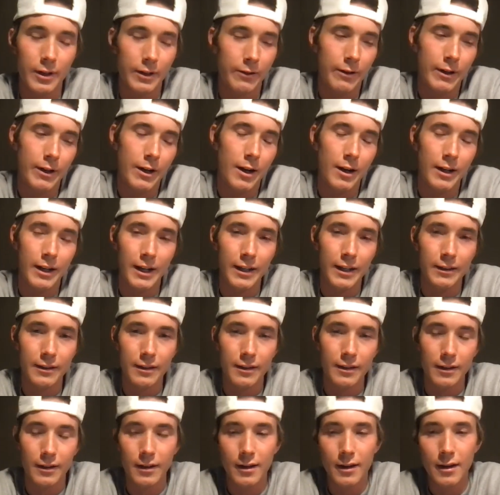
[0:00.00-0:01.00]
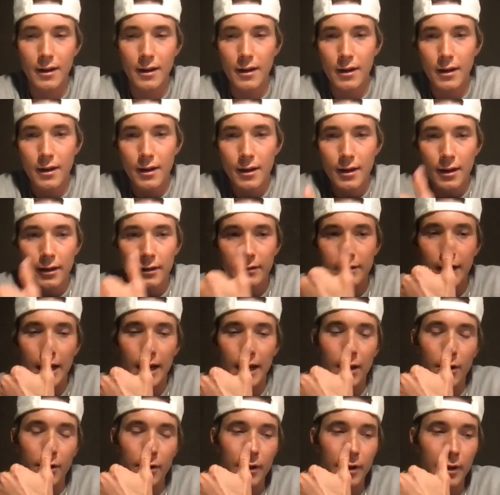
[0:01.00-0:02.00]
Like right now I got the
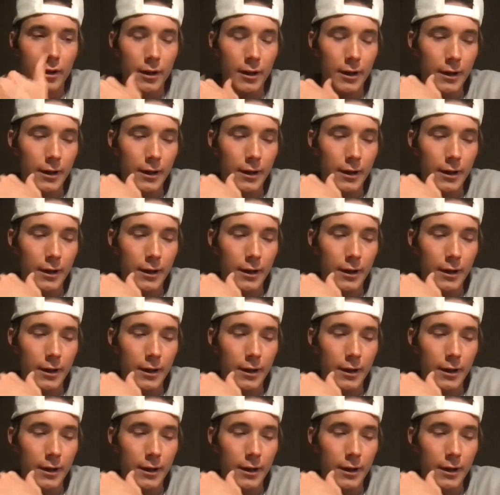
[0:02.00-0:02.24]
Cloud